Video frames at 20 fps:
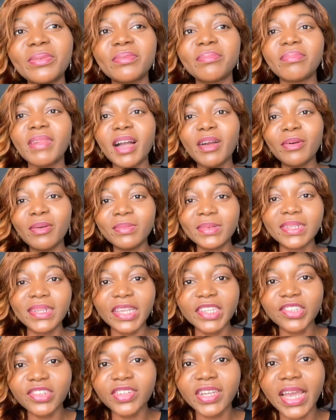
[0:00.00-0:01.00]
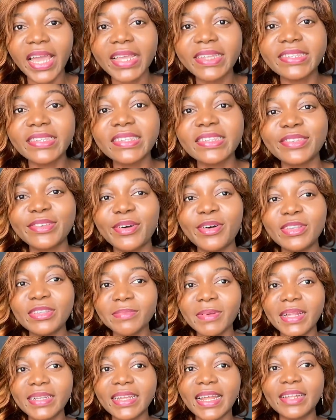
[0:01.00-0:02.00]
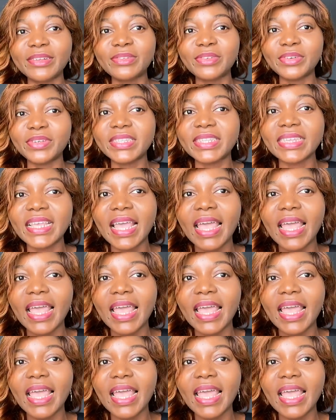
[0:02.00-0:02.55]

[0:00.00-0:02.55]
back home in Nigeria, it is the husband that does